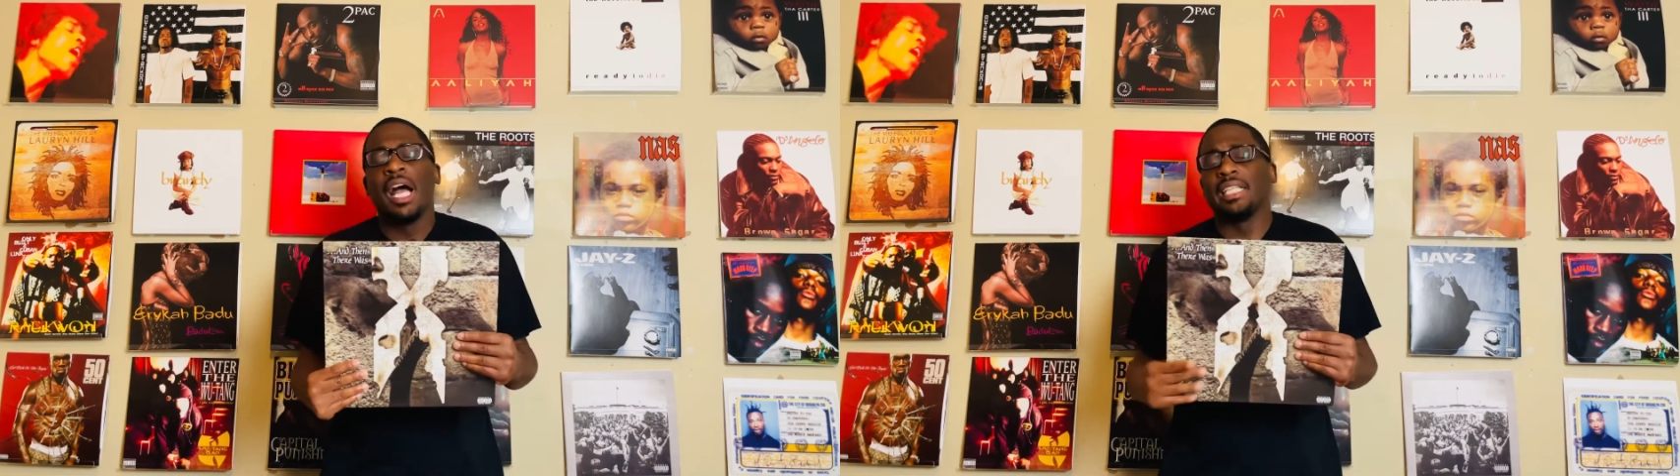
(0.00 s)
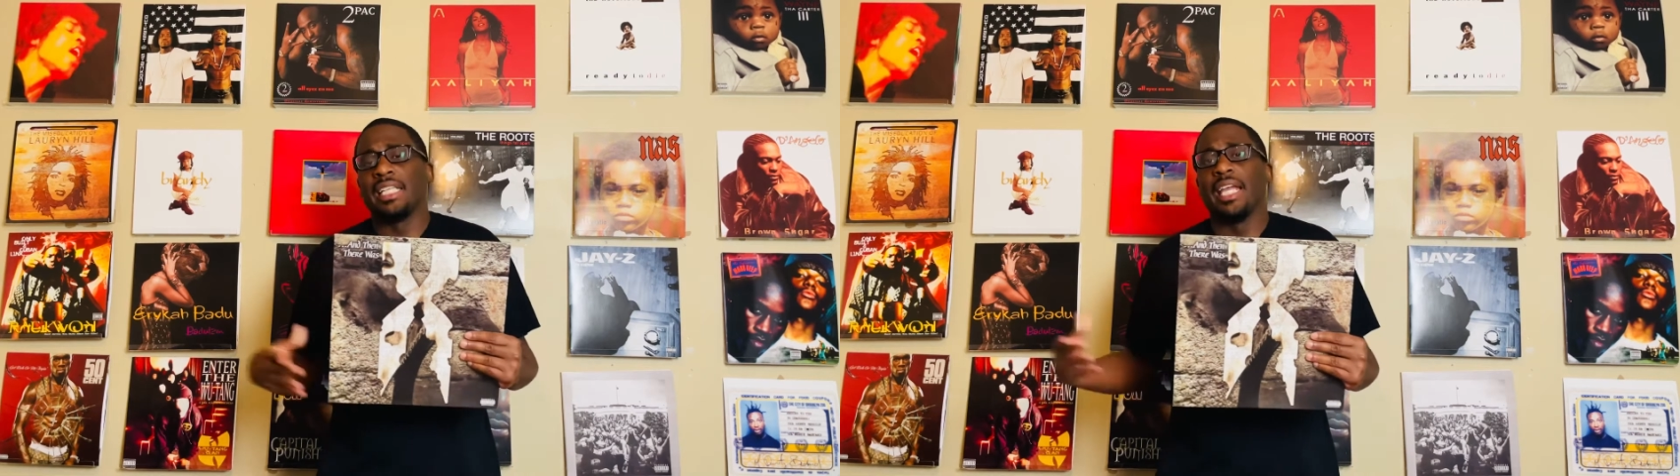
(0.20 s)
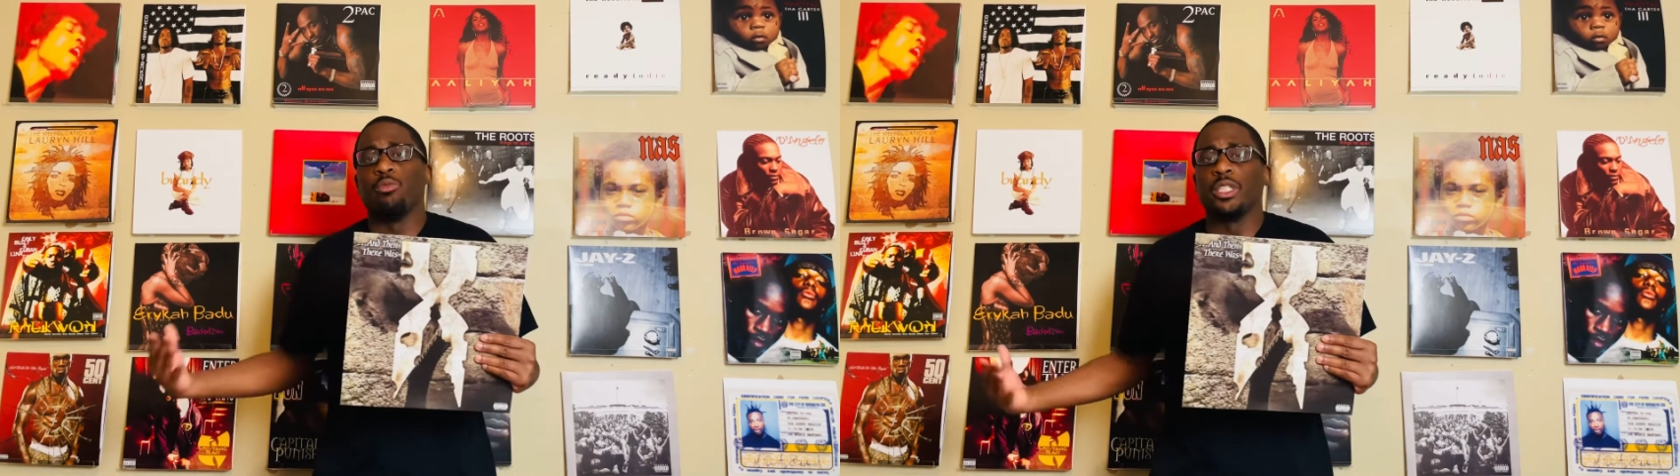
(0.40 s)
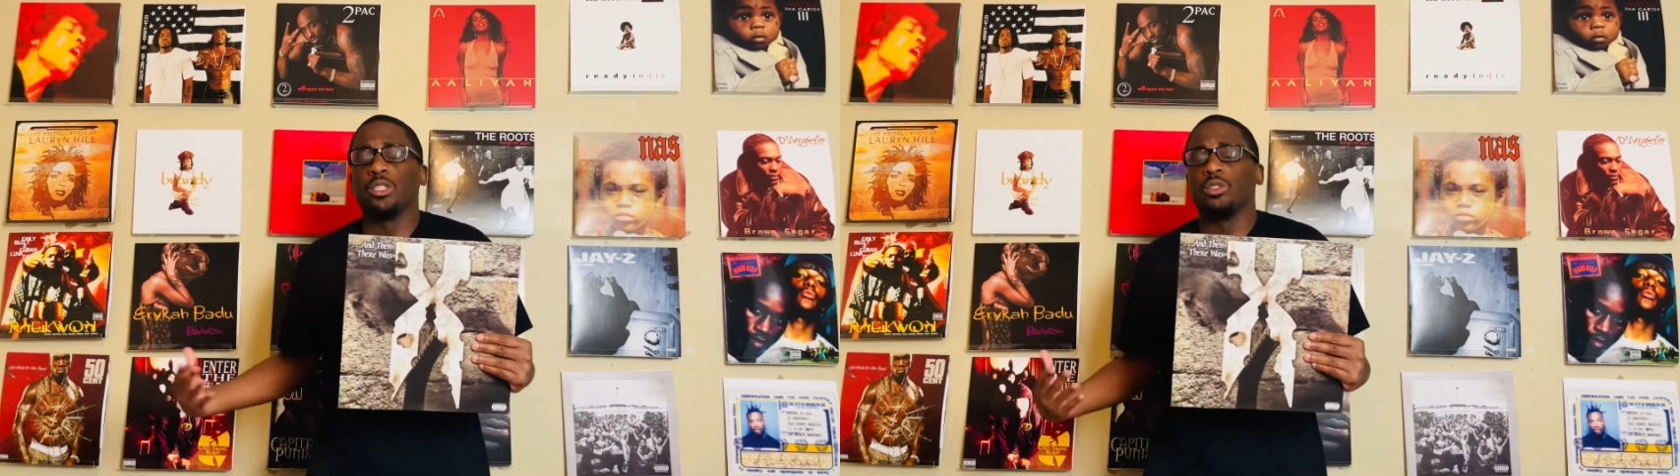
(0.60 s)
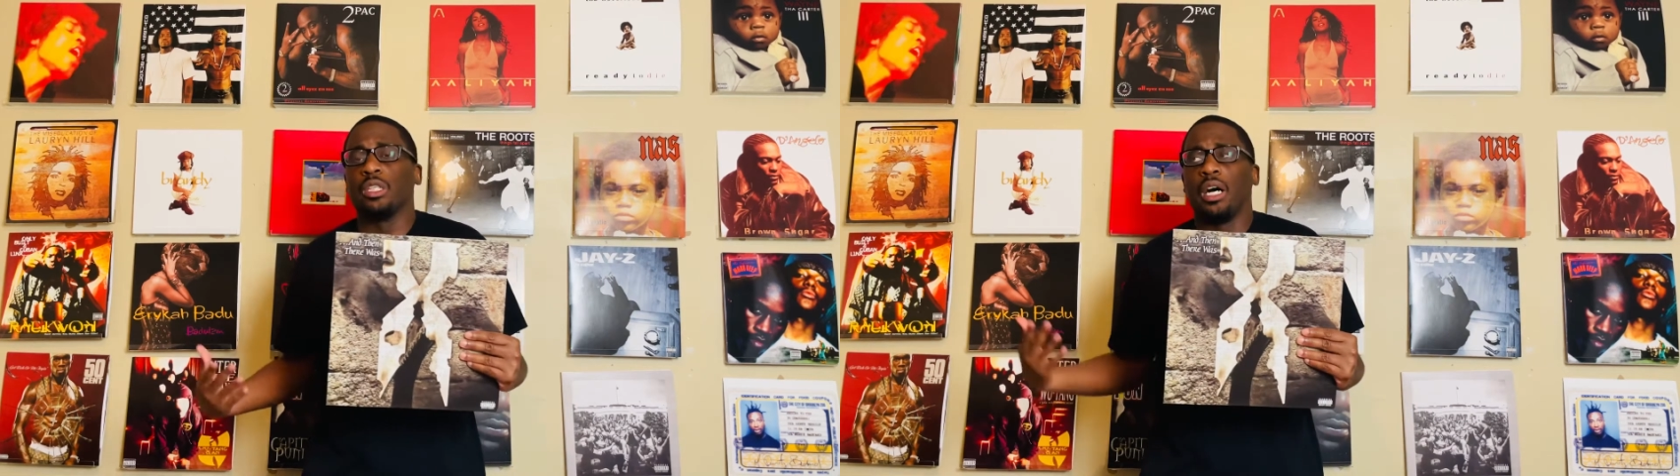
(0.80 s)
I think,
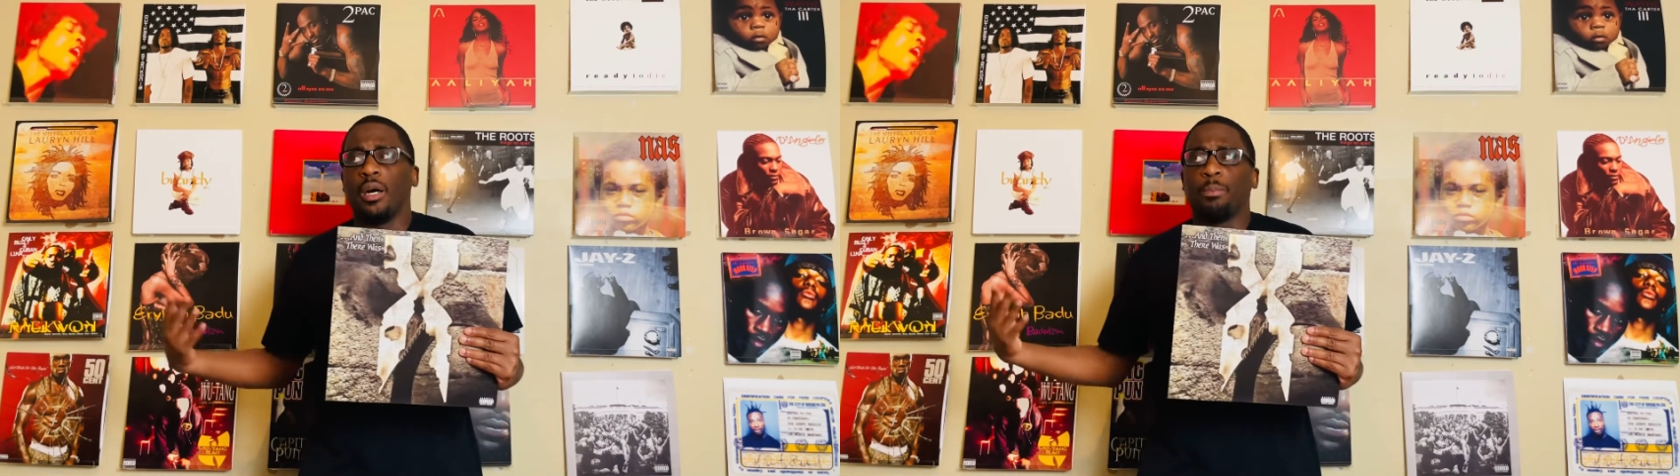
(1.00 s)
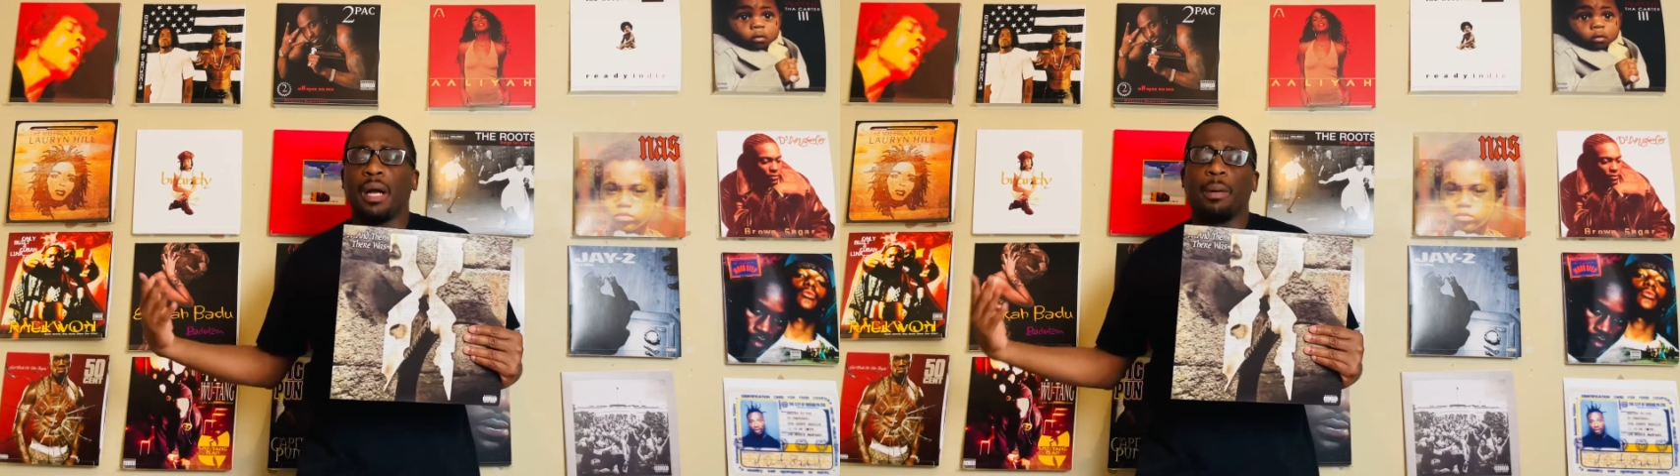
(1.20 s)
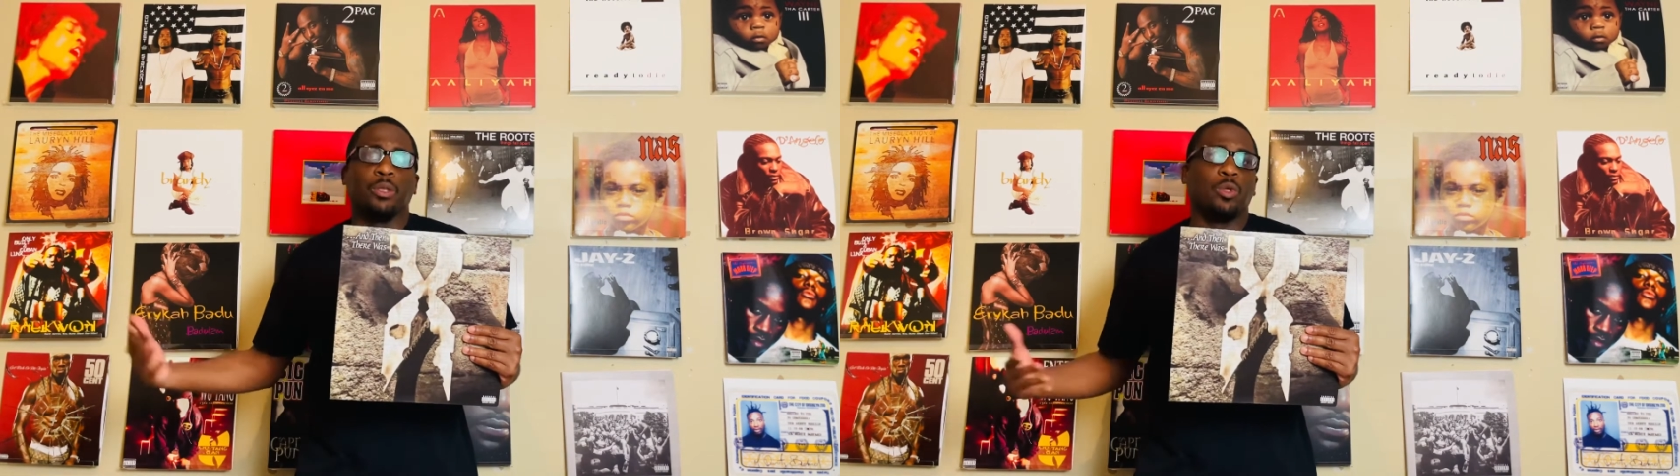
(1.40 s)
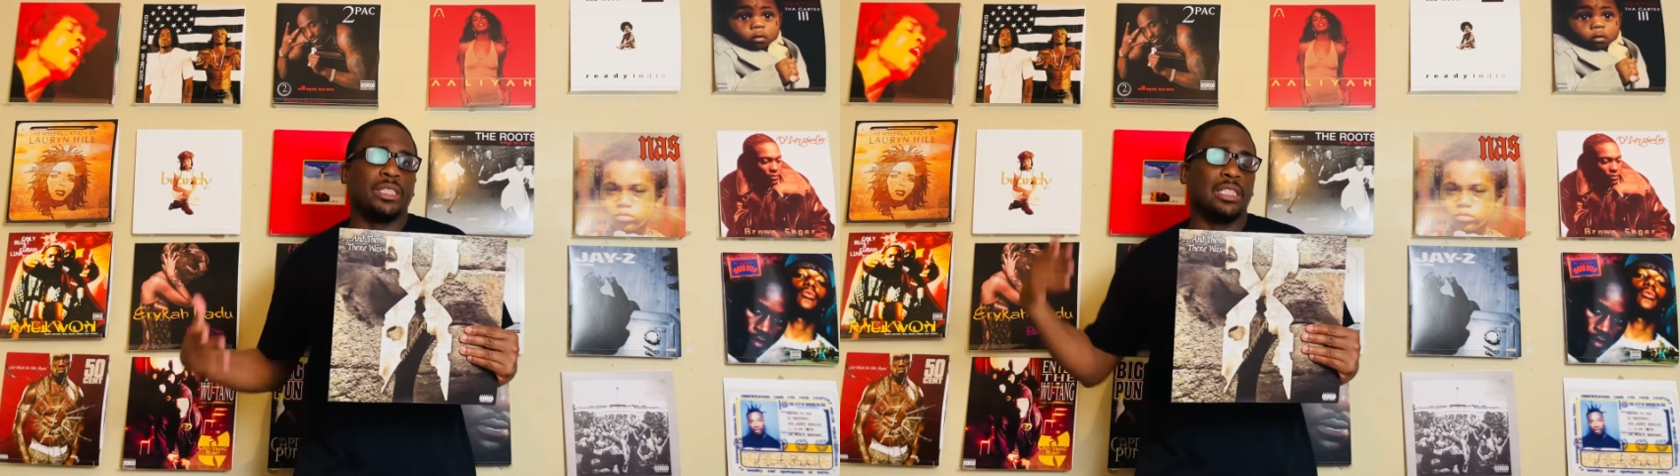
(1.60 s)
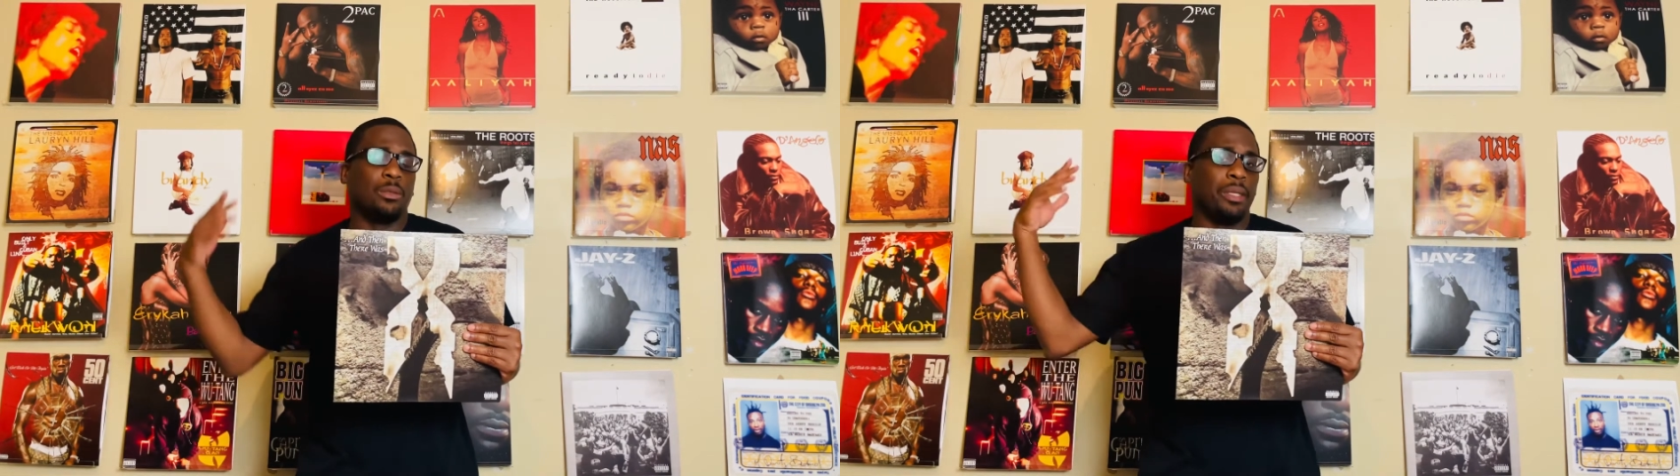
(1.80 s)
which probably was
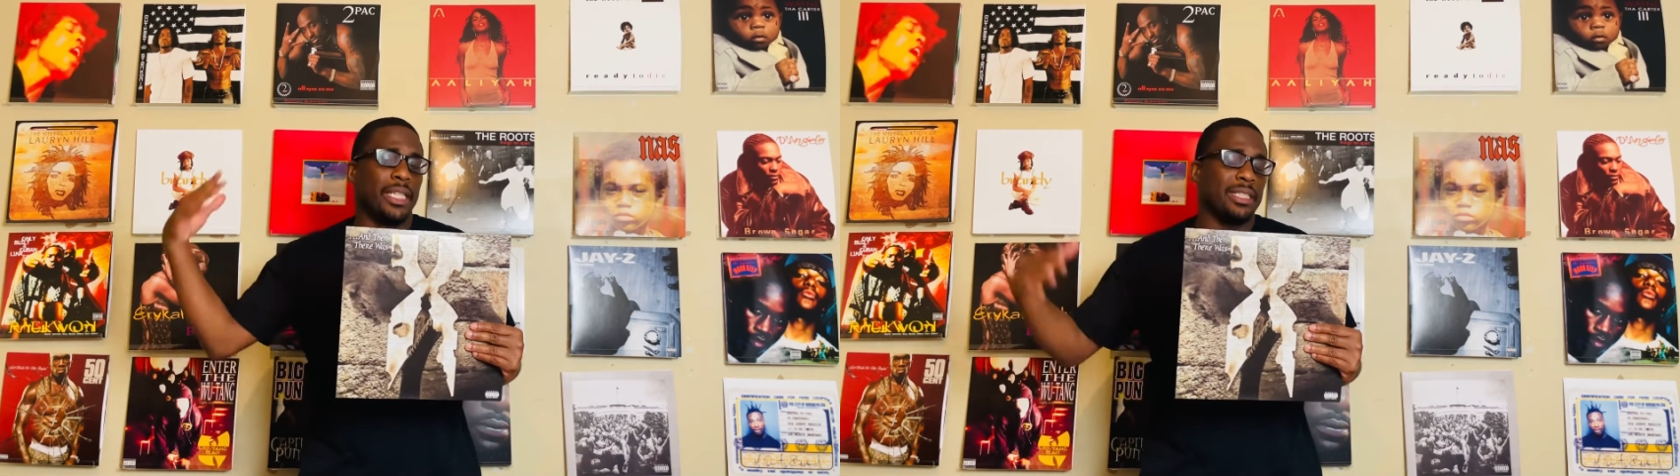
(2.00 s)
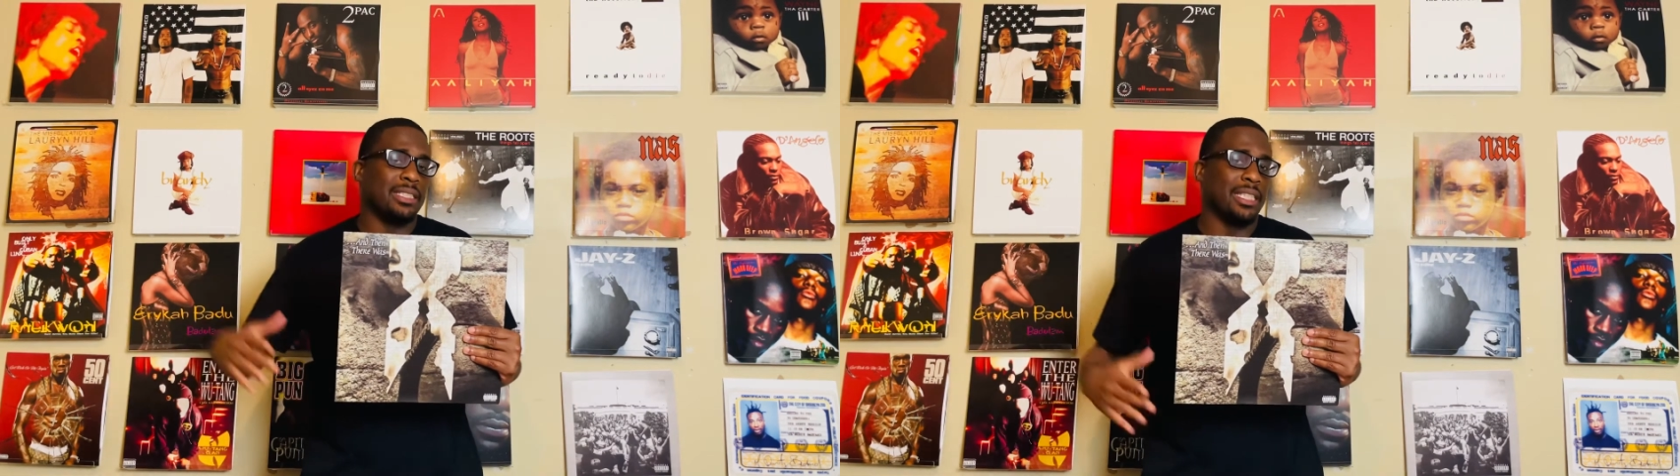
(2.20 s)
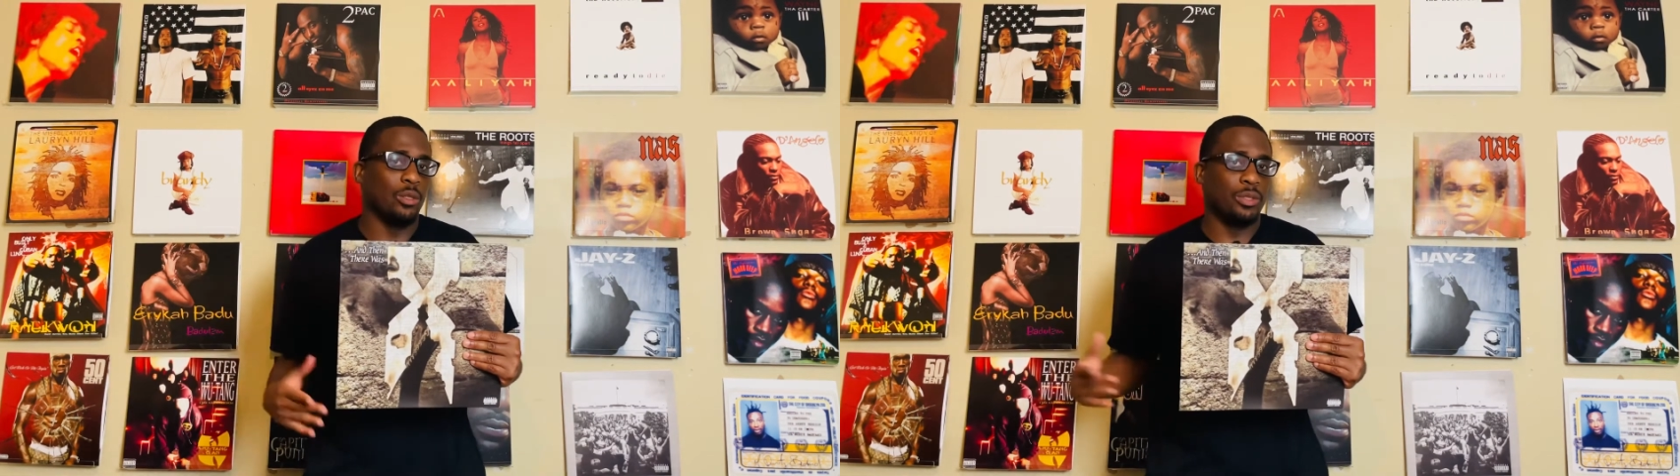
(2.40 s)
his biggest single